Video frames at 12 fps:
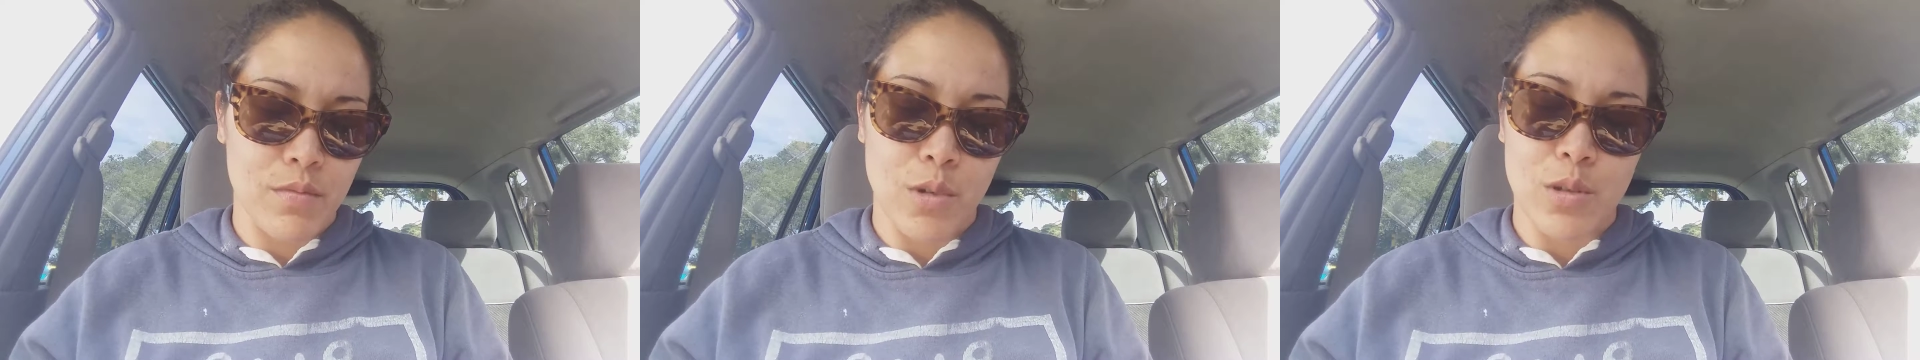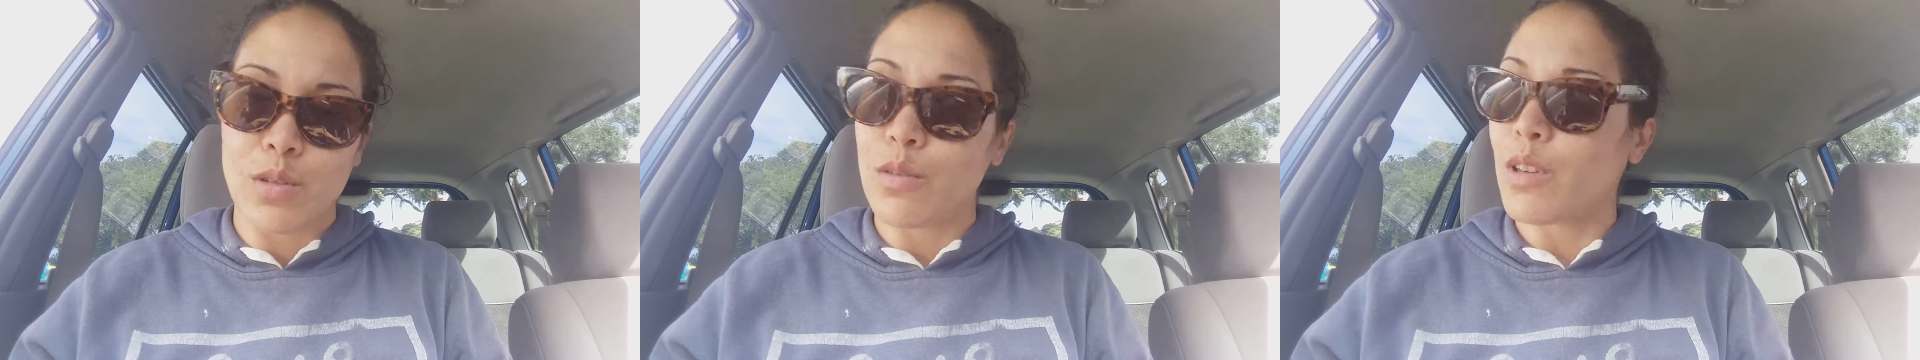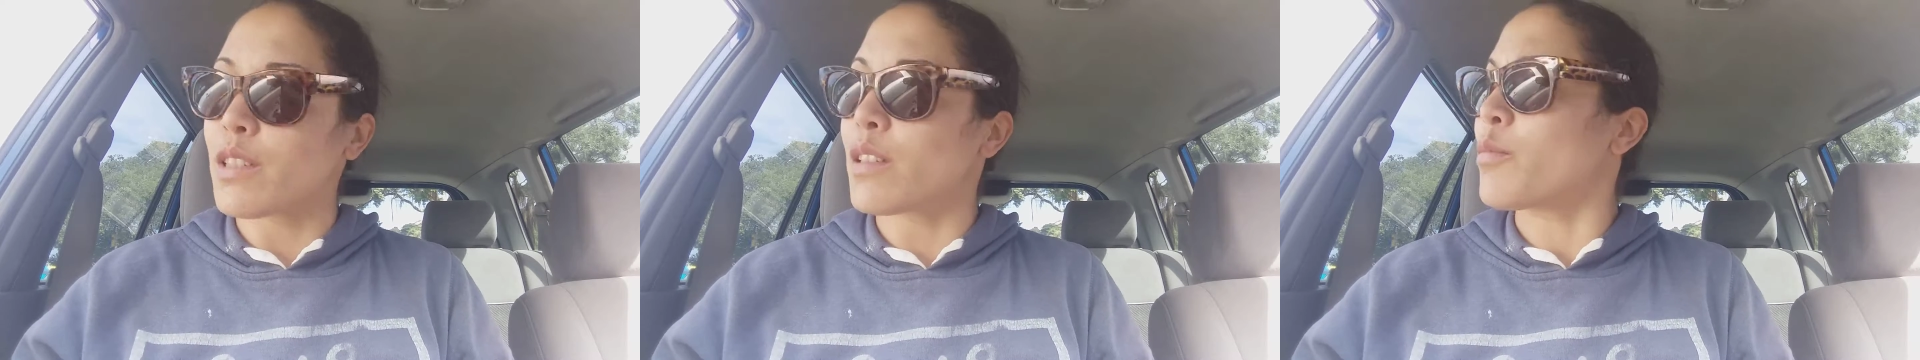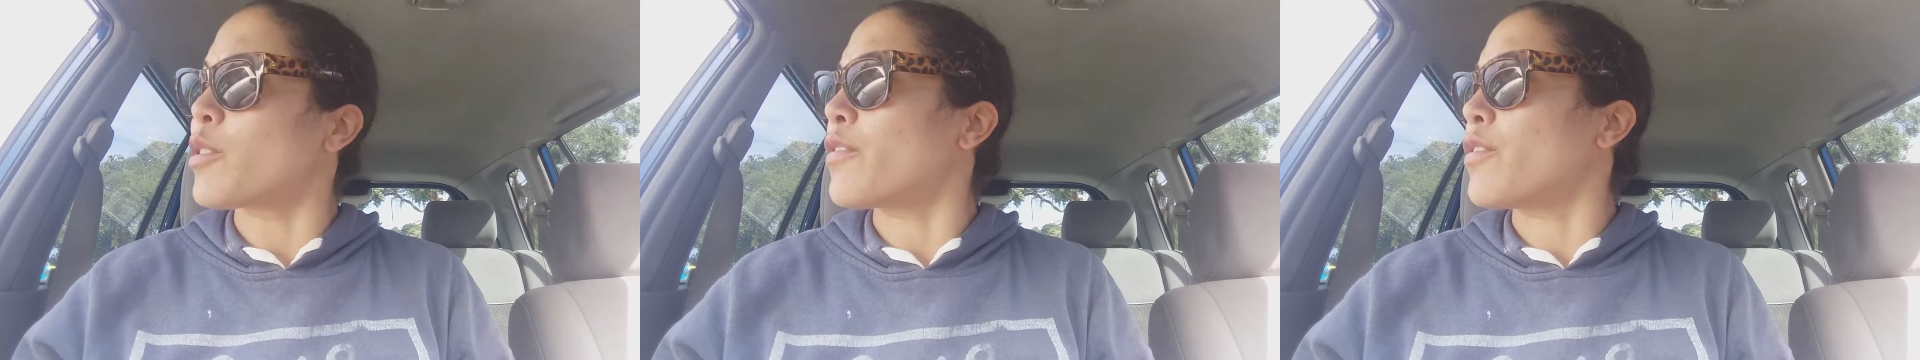Most of the rest of
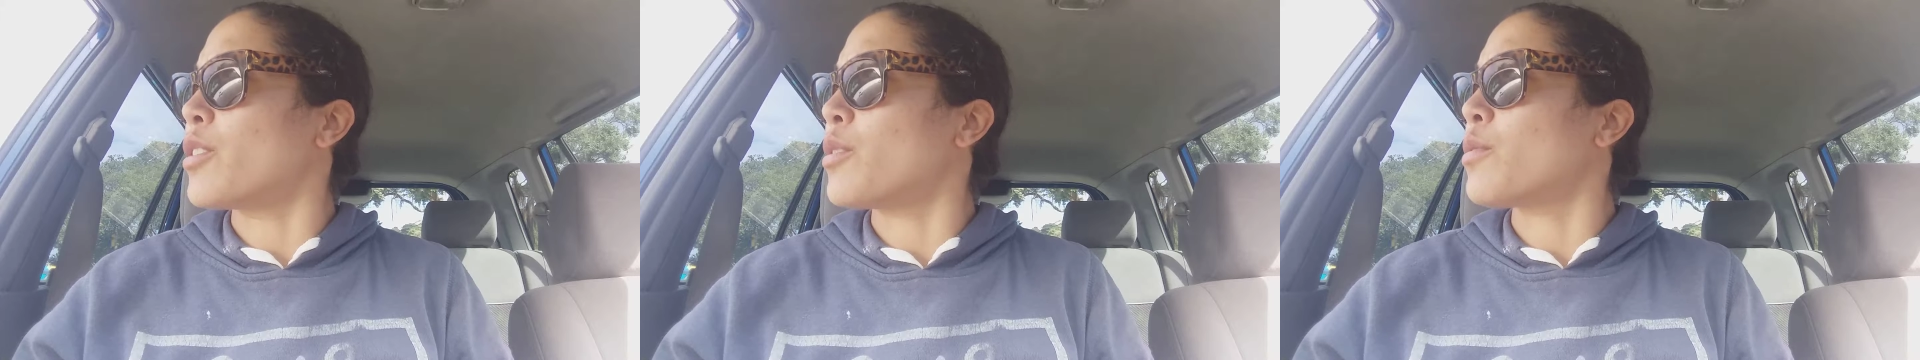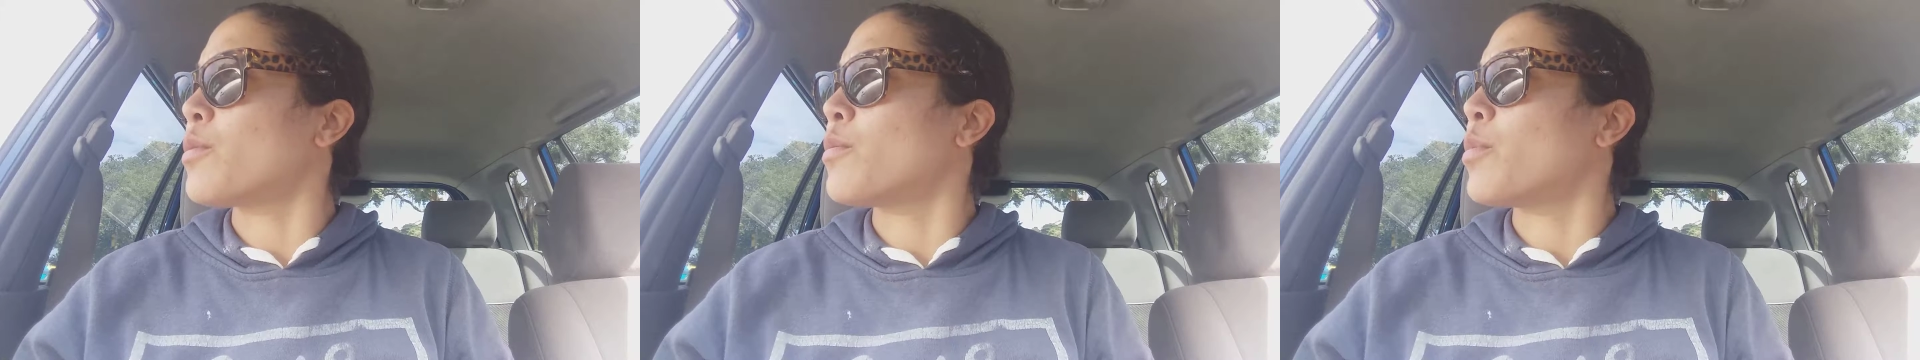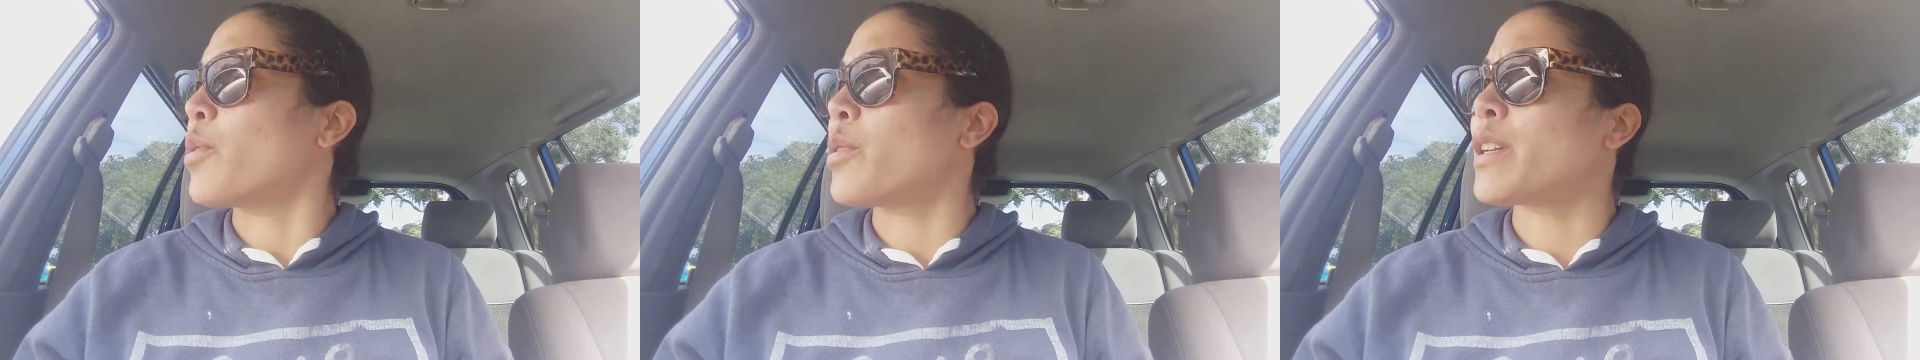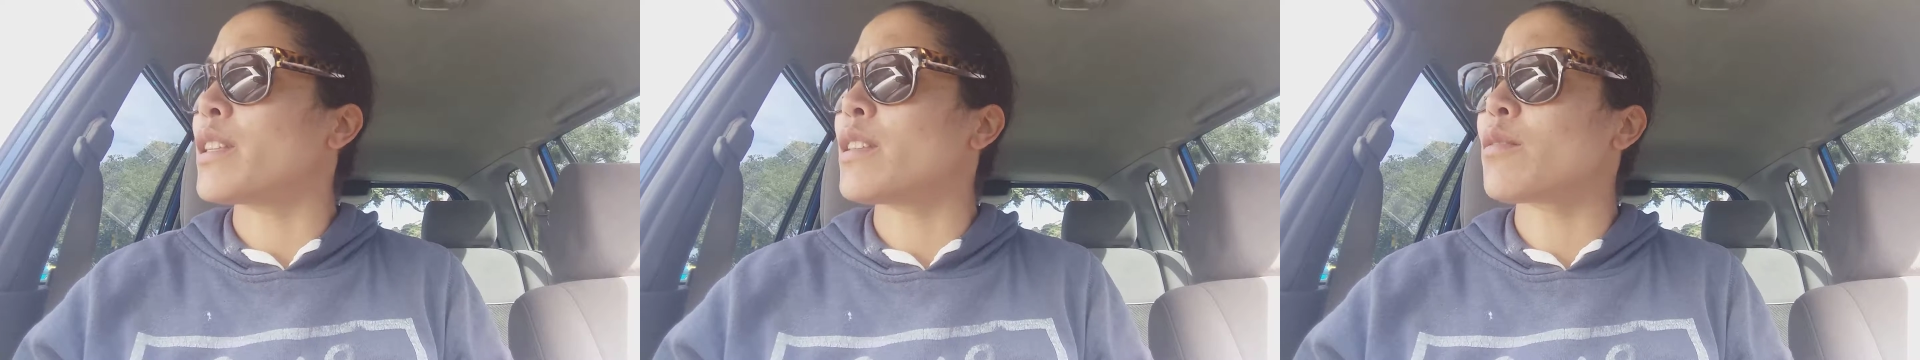them are
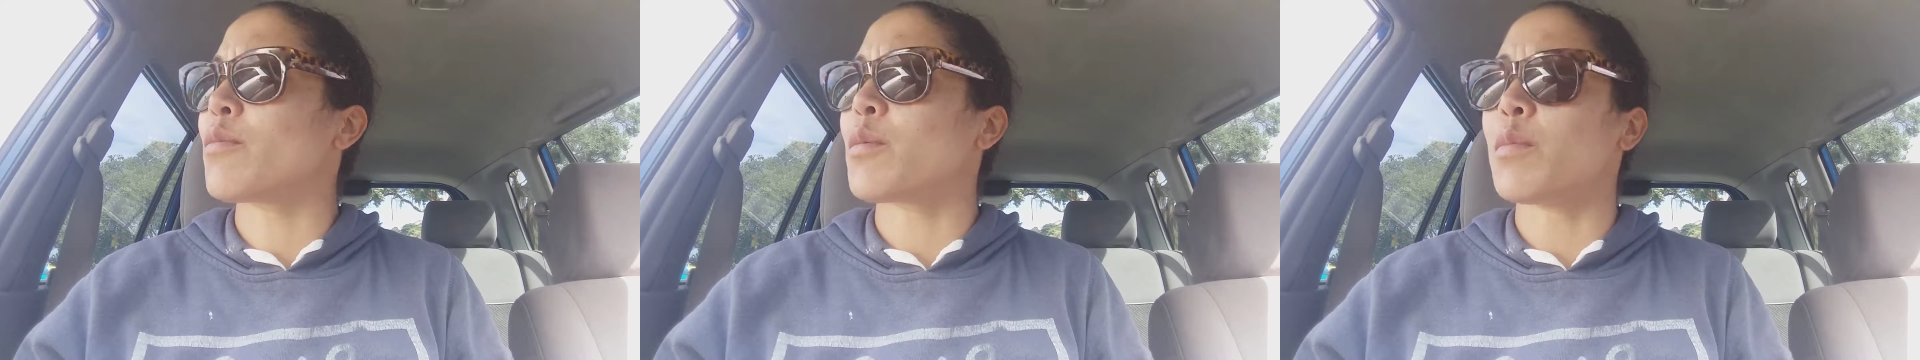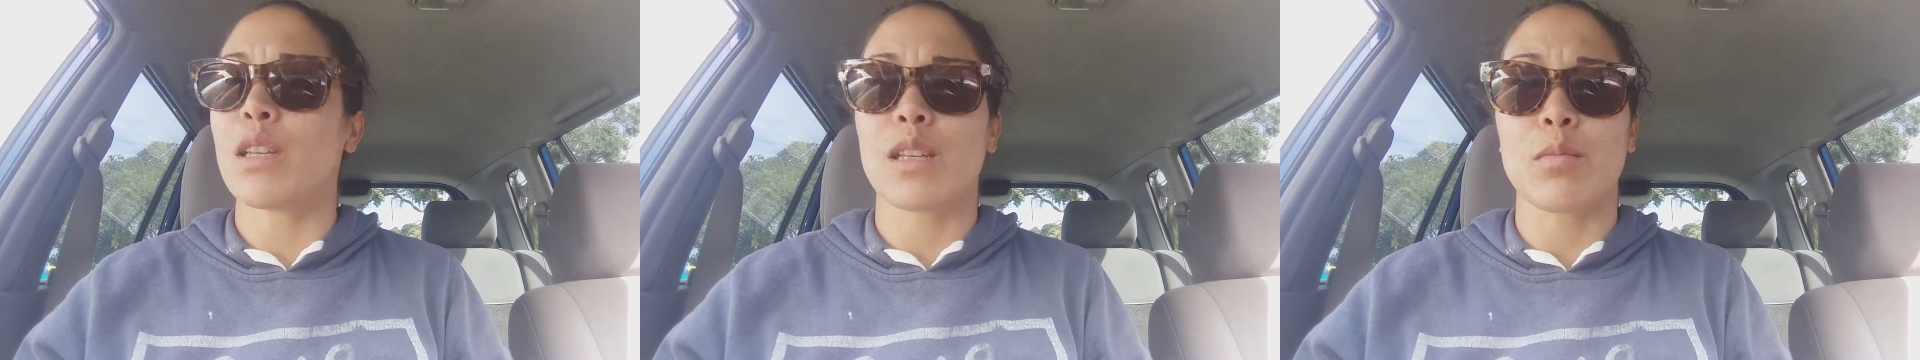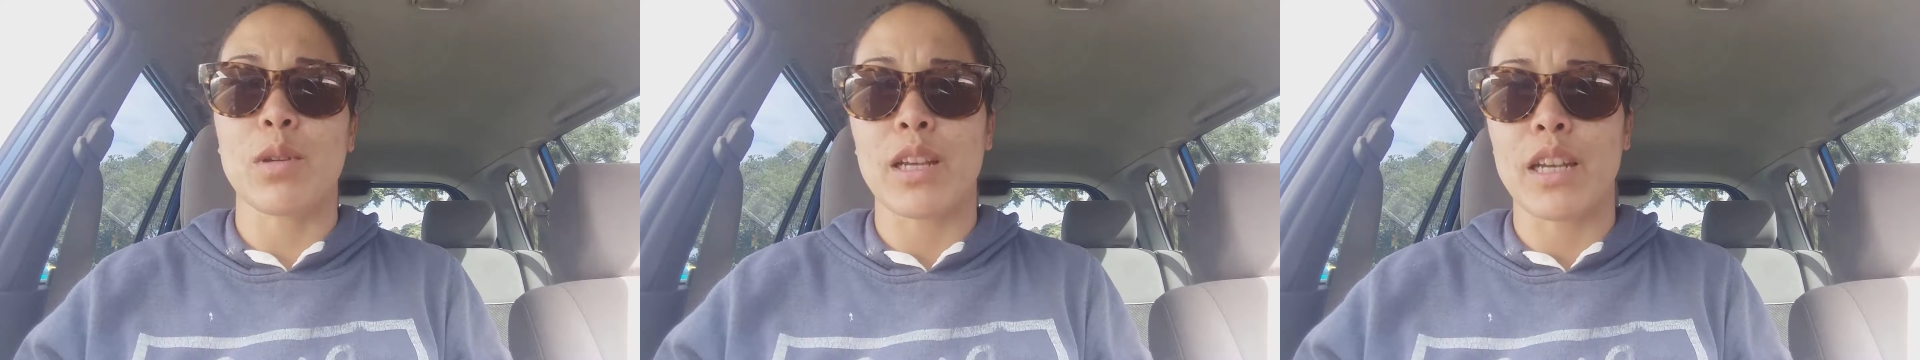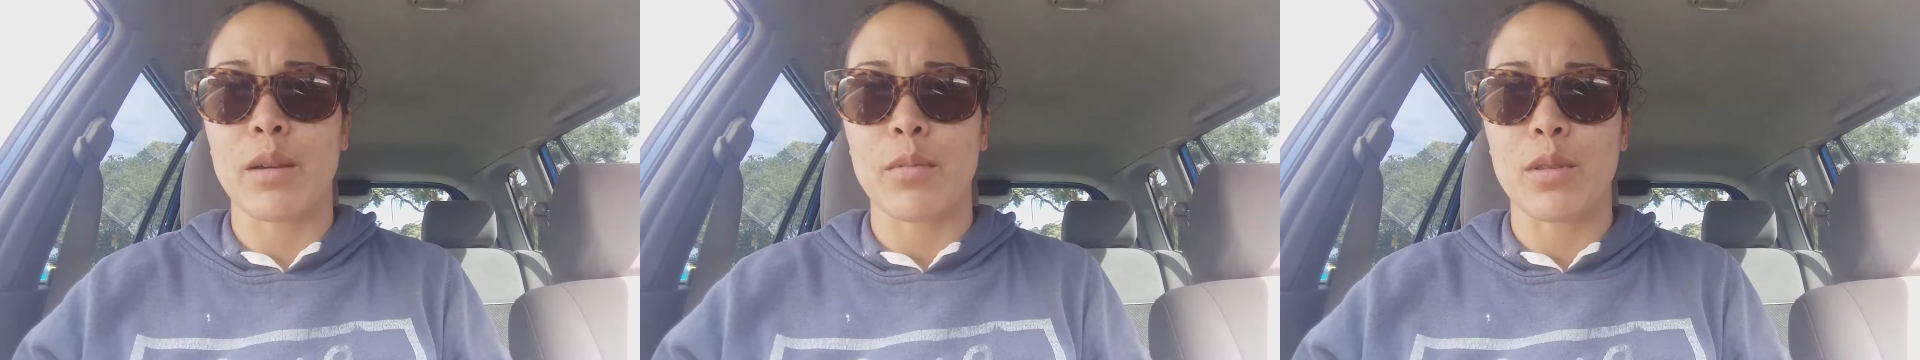viewpoints with me
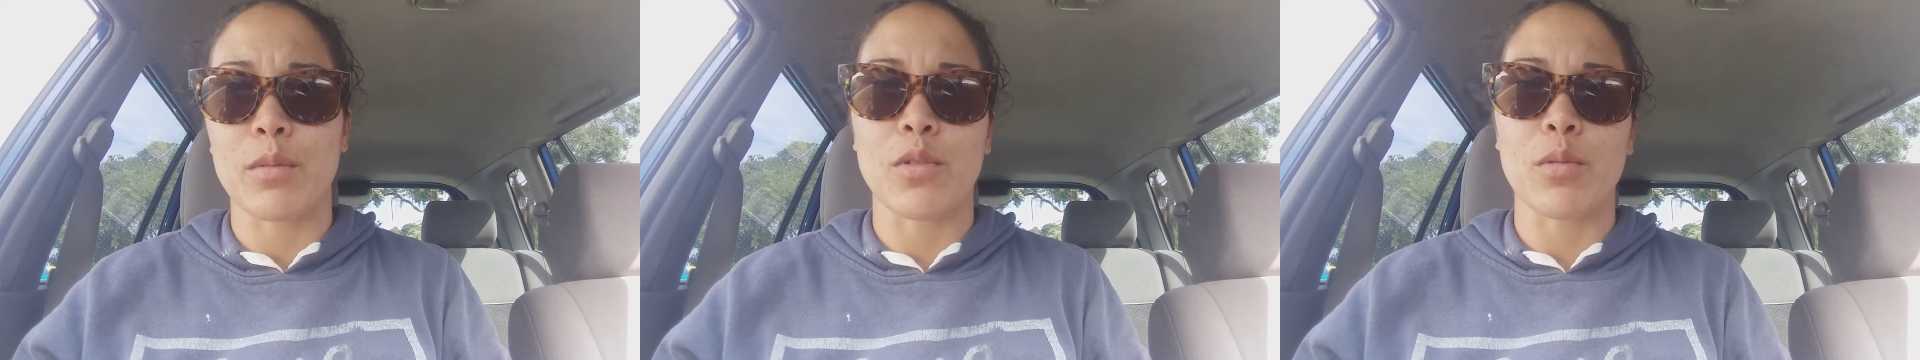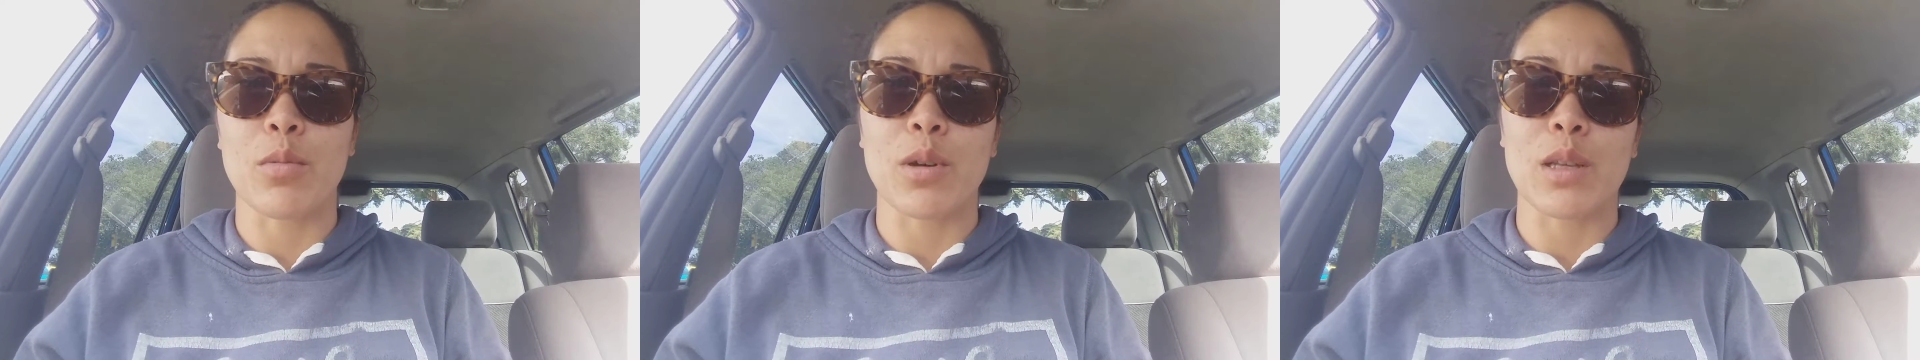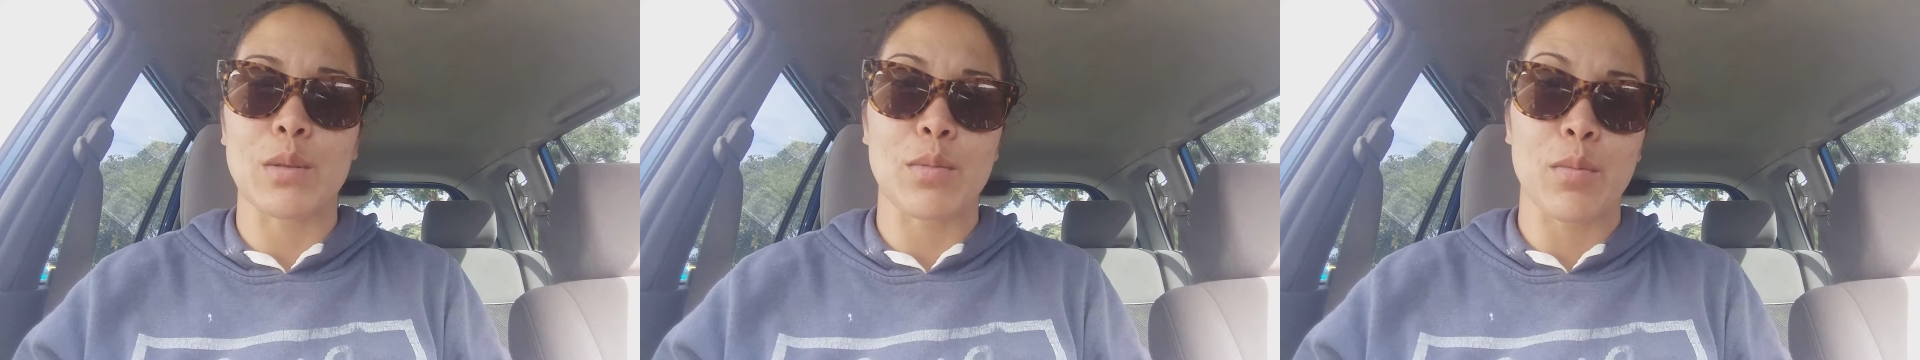explaining about the viewpoints,